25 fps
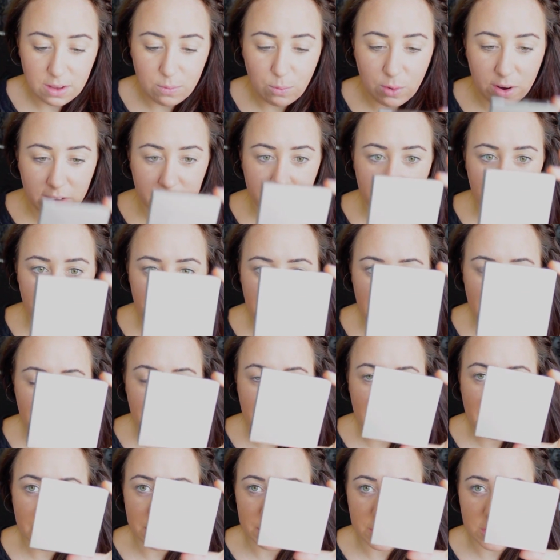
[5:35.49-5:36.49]
one of the
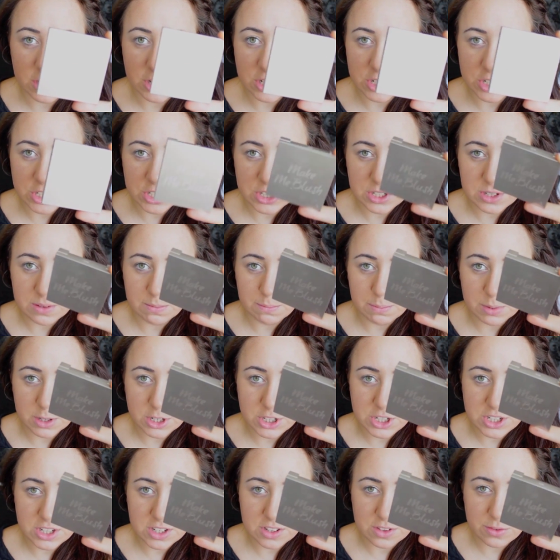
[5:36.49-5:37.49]
Make Me Blush
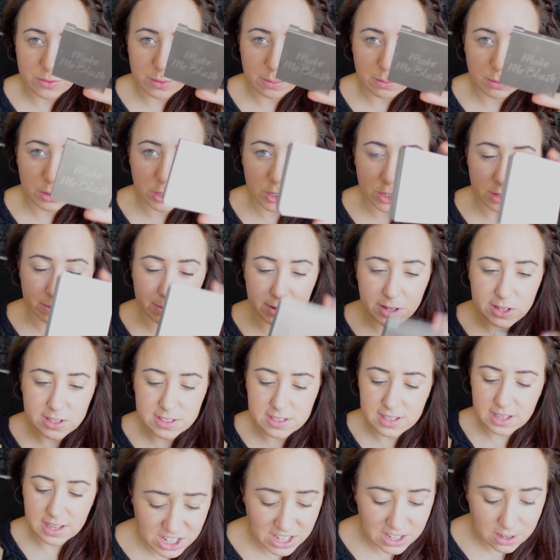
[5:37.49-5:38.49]
blushes from Look
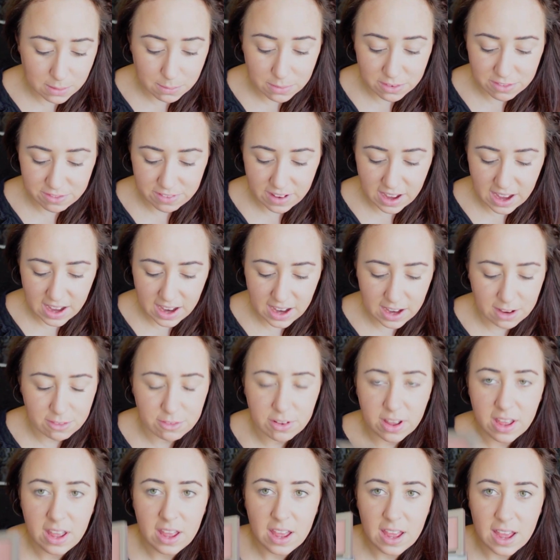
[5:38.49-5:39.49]
Beauty, shade number
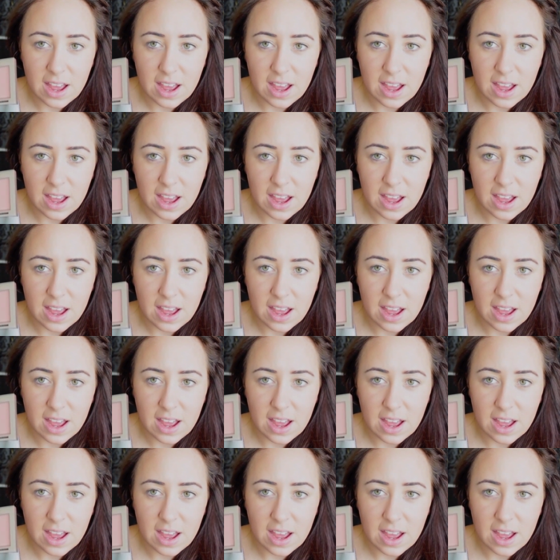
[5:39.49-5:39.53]
5,